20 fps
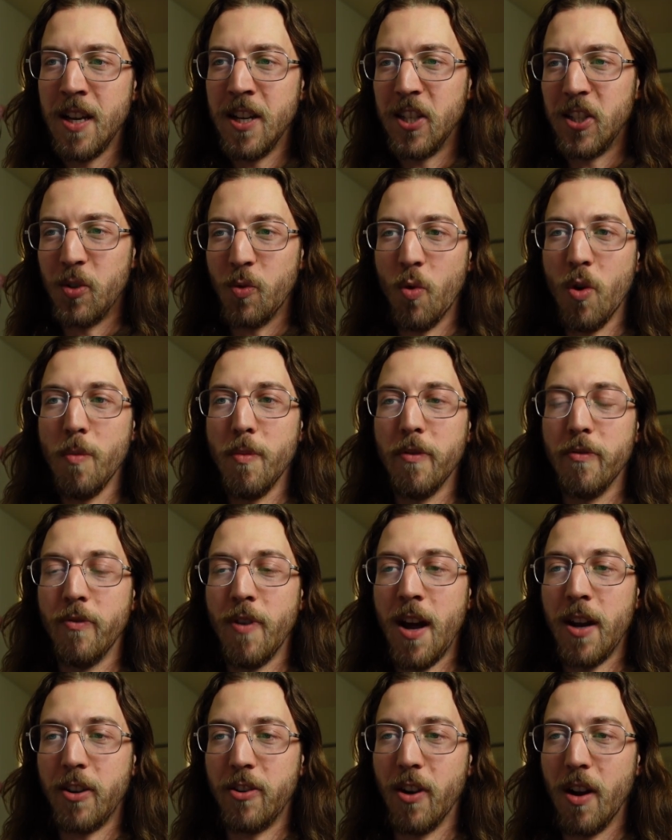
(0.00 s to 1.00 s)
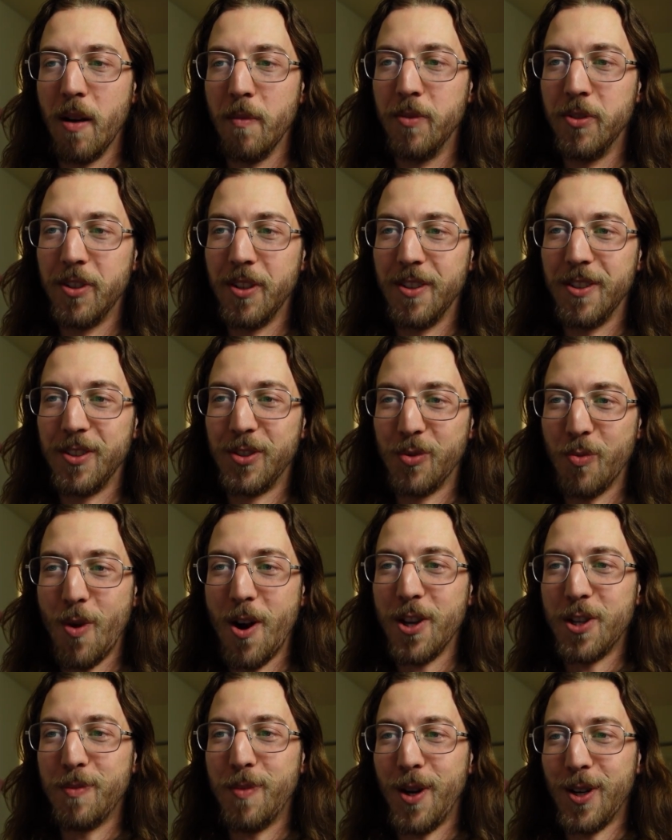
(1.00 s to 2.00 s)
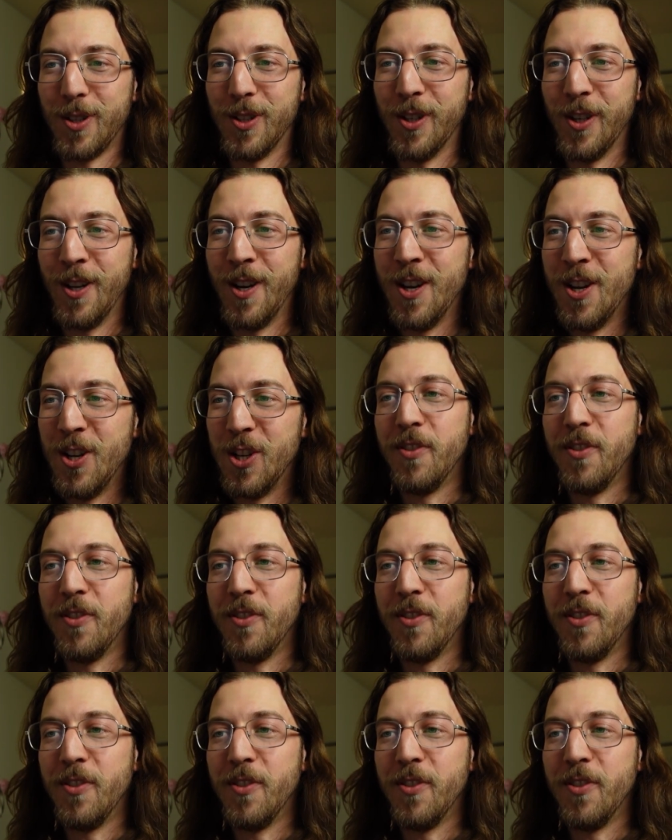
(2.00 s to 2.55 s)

Swarm of Rot Grubs, Swashbuckler,